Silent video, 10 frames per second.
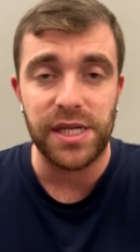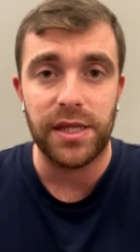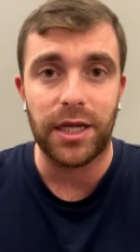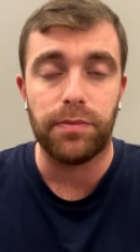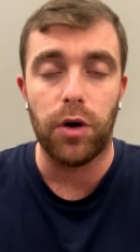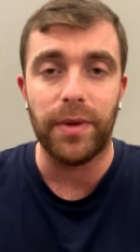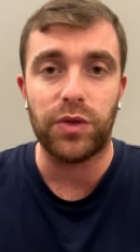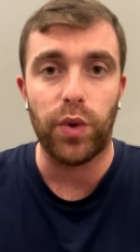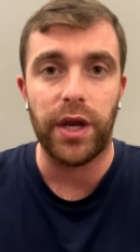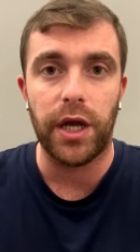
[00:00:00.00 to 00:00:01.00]
in that
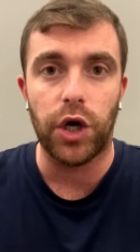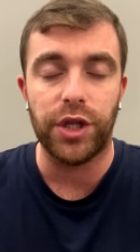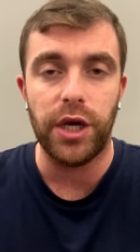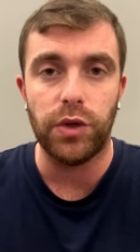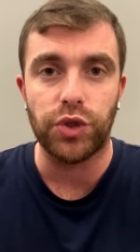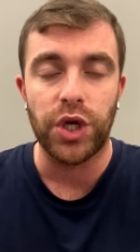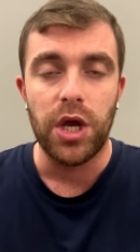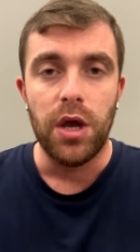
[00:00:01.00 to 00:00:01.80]
moment when he got the news